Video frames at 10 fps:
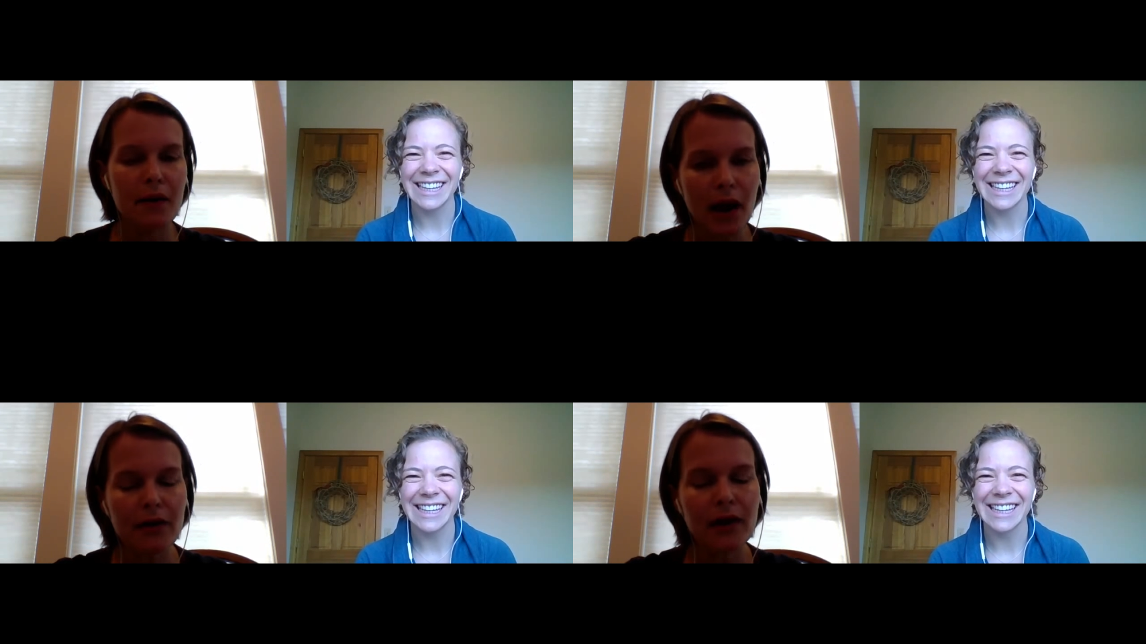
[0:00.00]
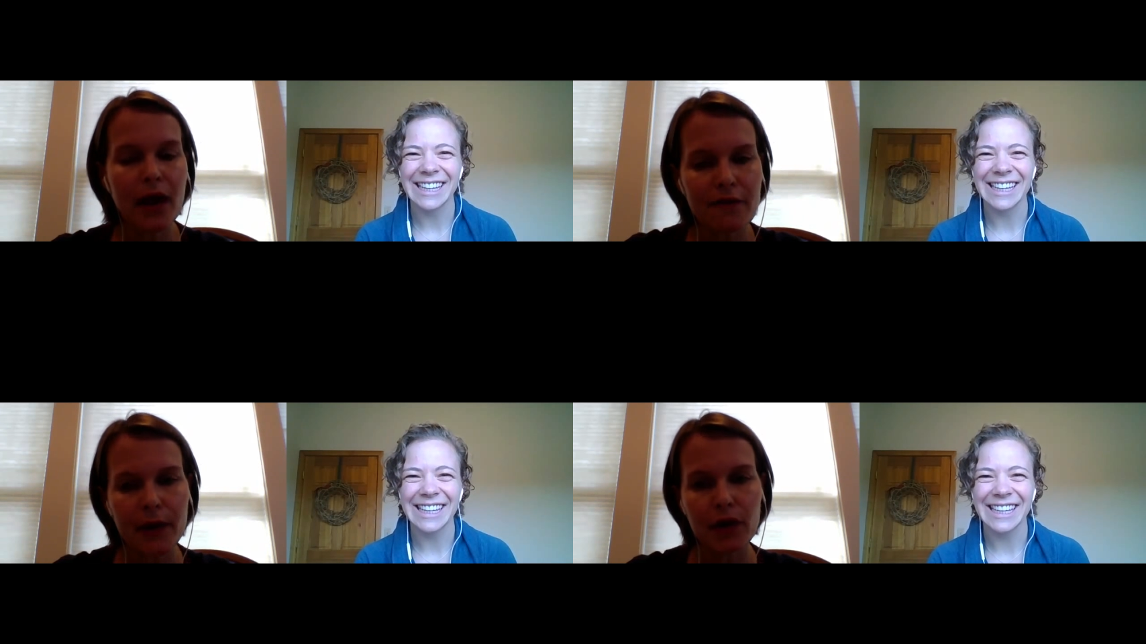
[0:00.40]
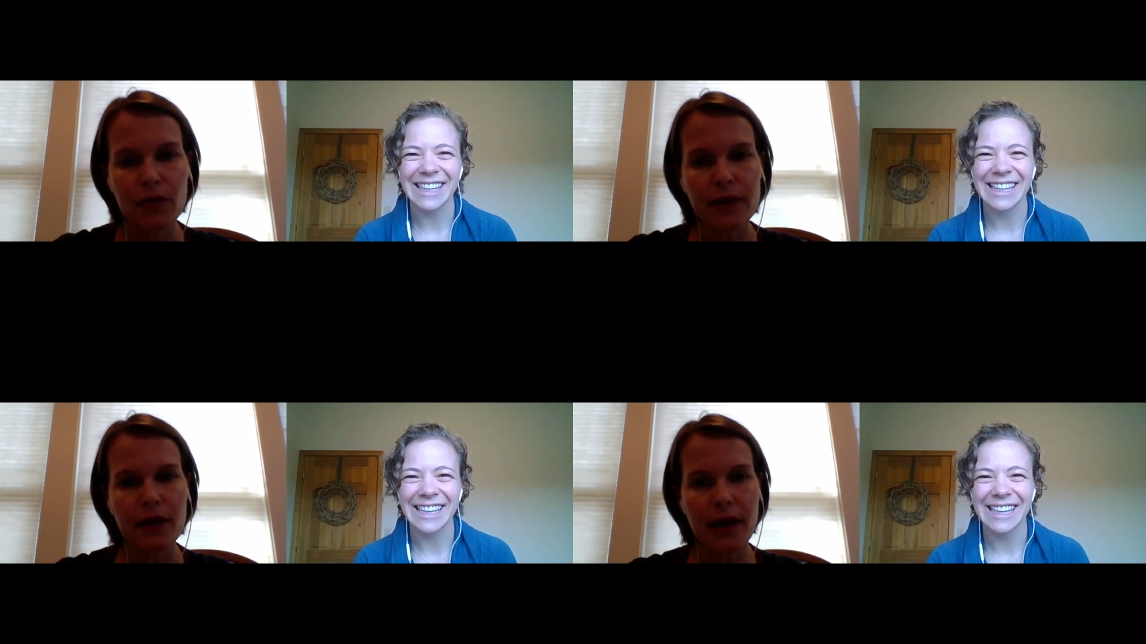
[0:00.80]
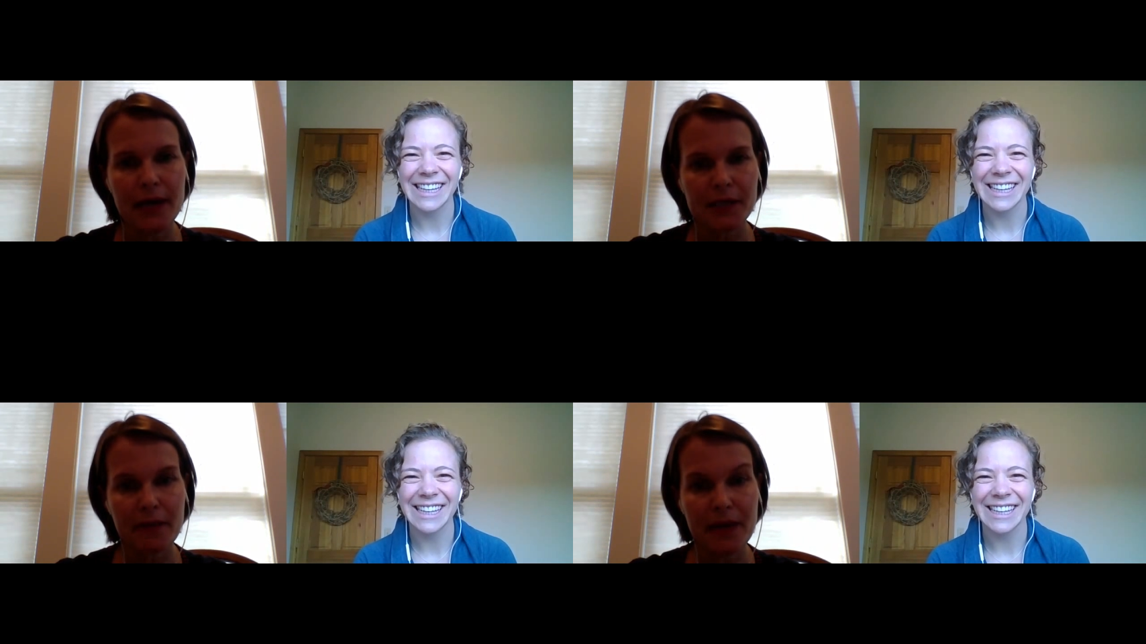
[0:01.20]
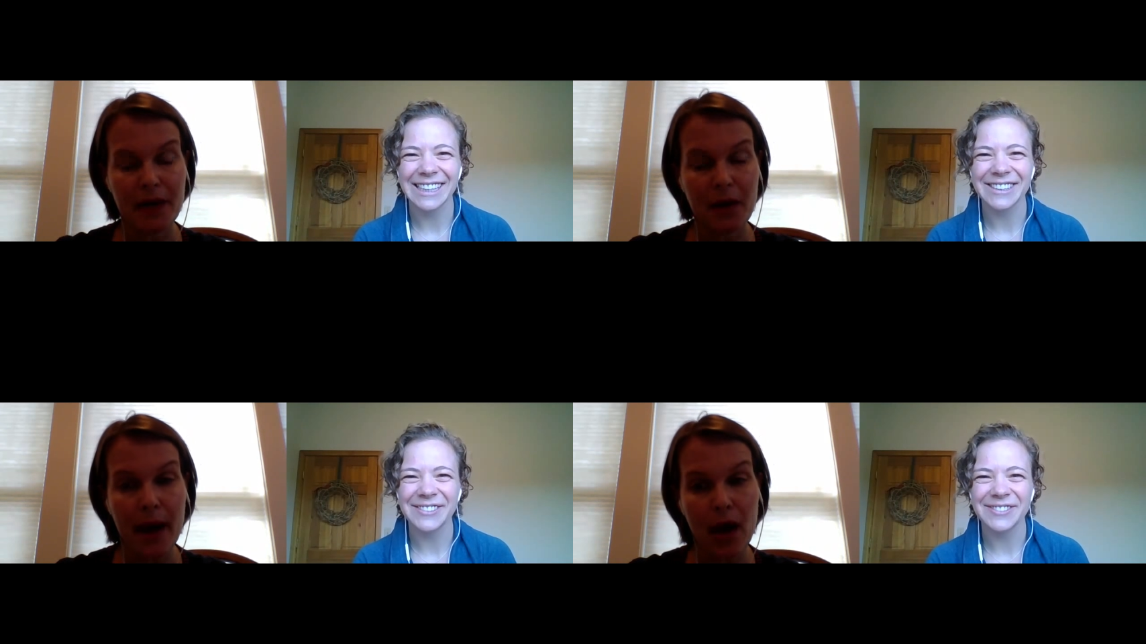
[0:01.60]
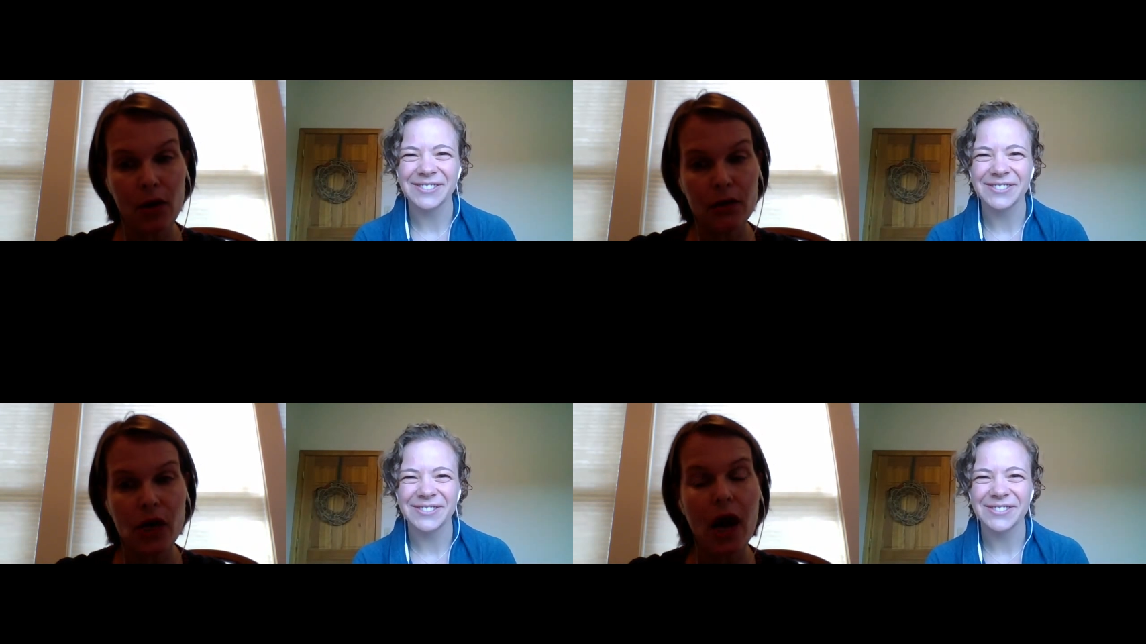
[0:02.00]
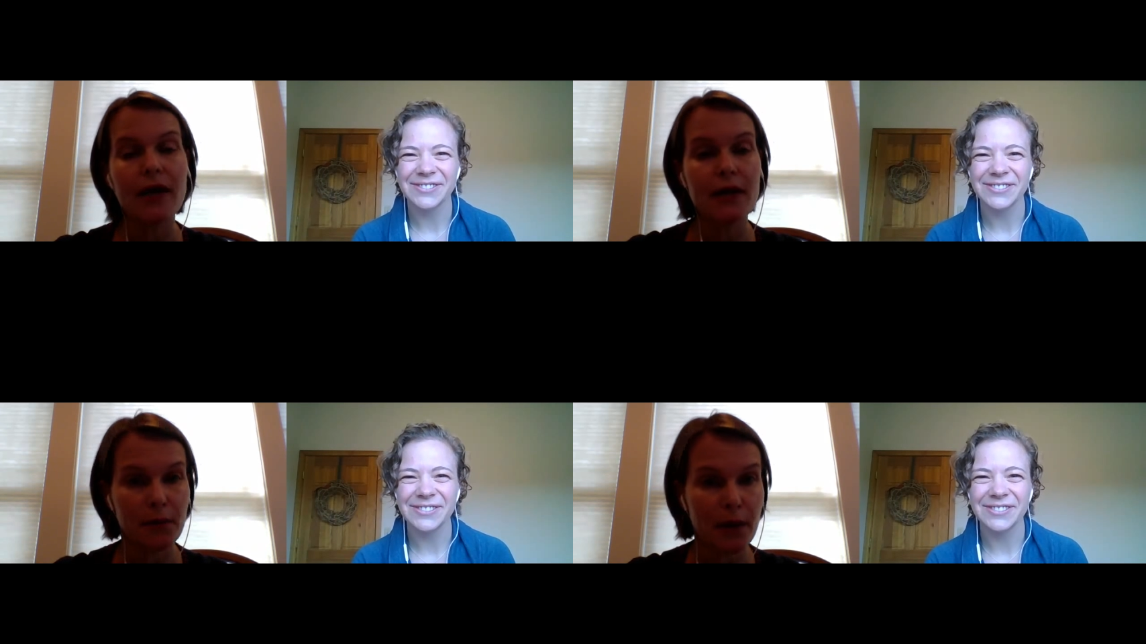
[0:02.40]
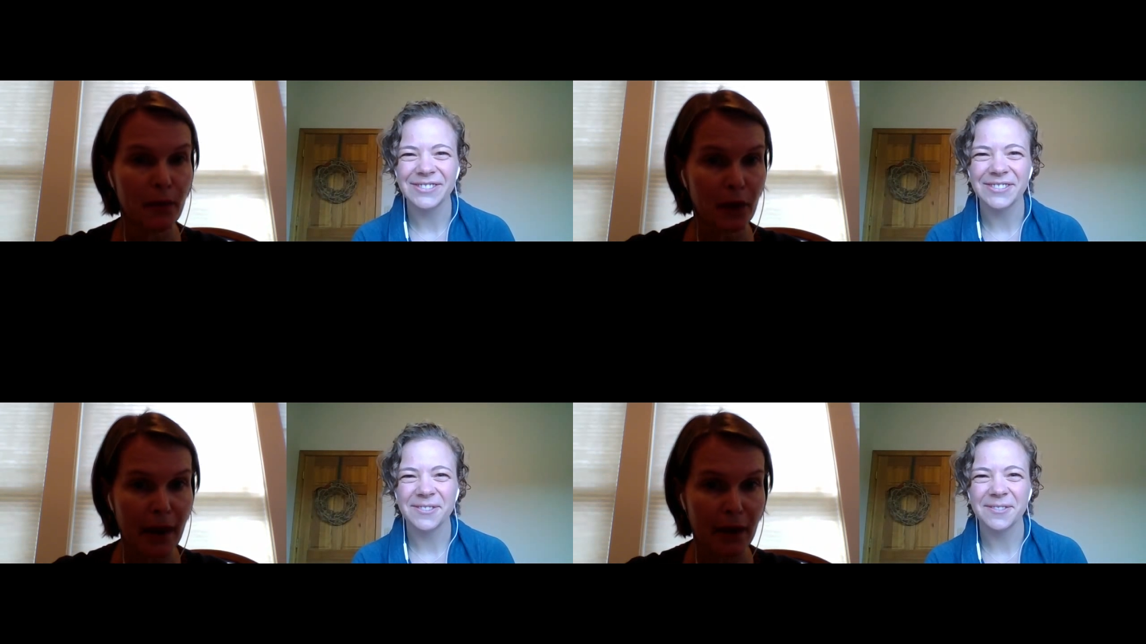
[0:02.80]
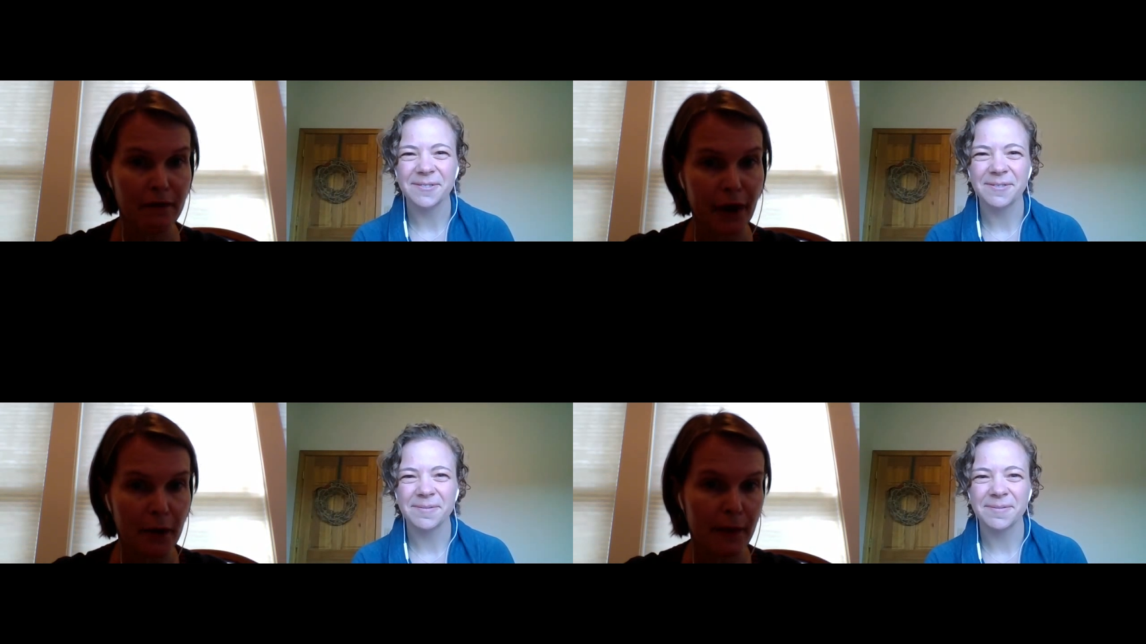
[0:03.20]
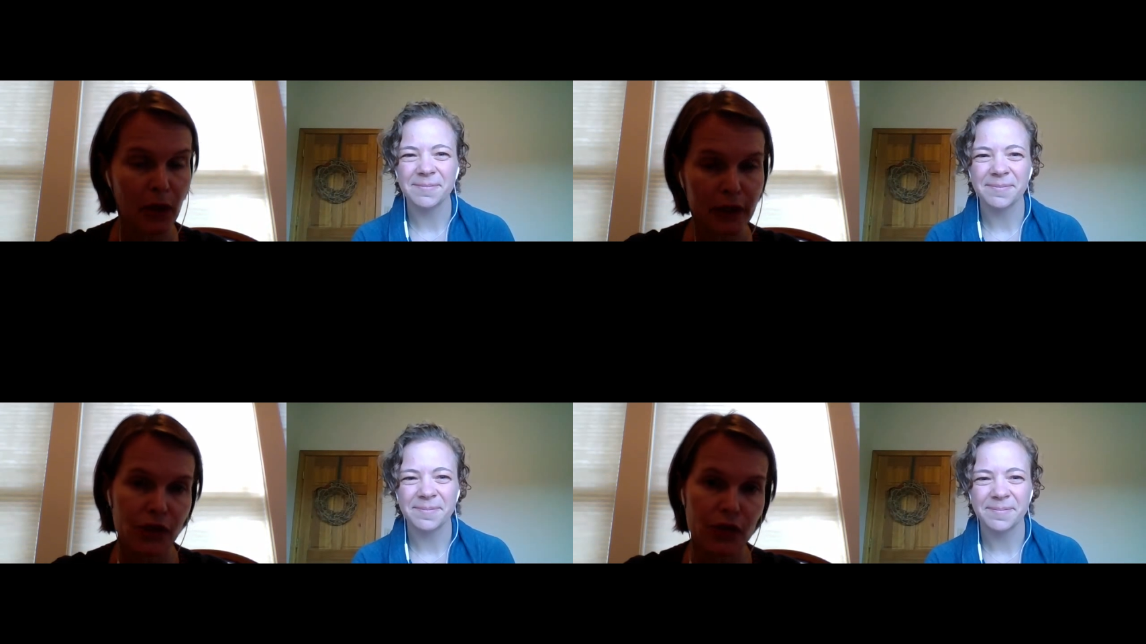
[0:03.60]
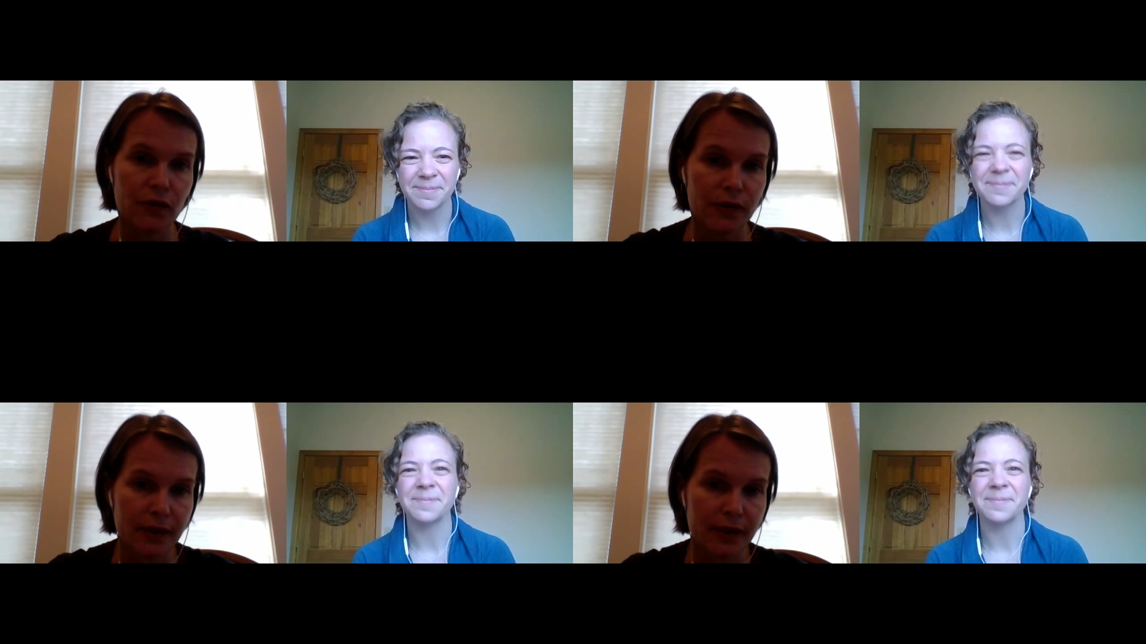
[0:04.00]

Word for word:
Speaker 1: a lot of my career has been about talking to people about environmental issues.